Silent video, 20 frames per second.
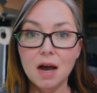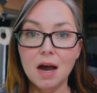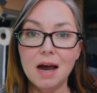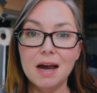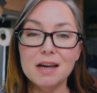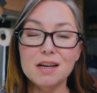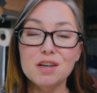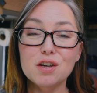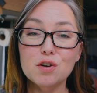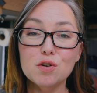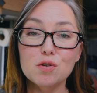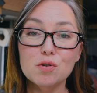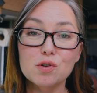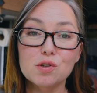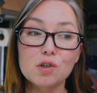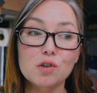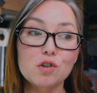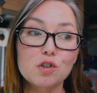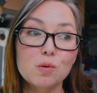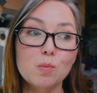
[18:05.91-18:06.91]
I use
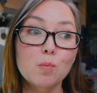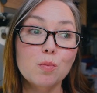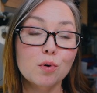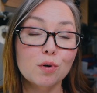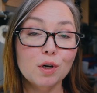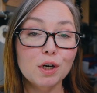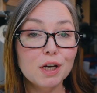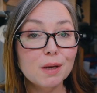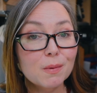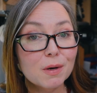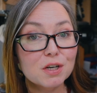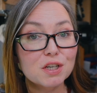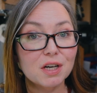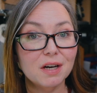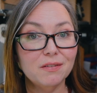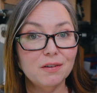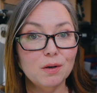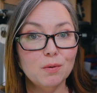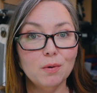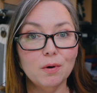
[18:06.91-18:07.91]
those pretty much
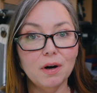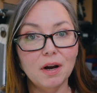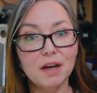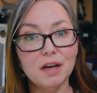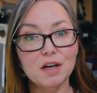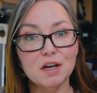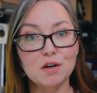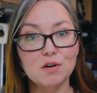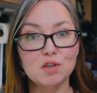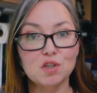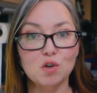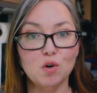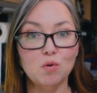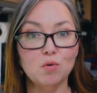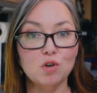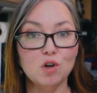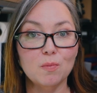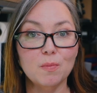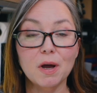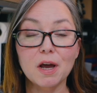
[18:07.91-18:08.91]
everywhere I go, so
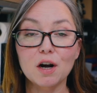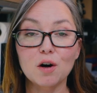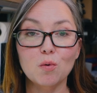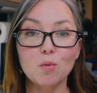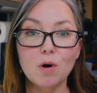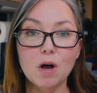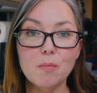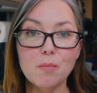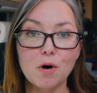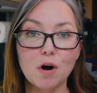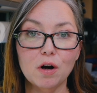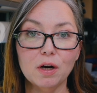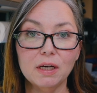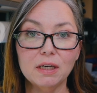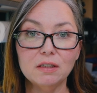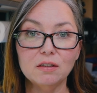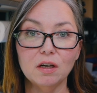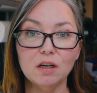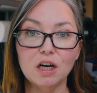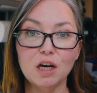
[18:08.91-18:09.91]
no matter what
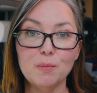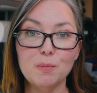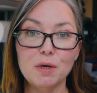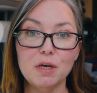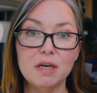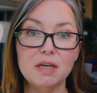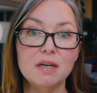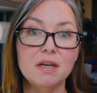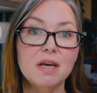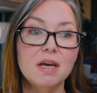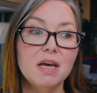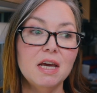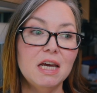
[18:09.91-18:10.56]
parking lot I'm in,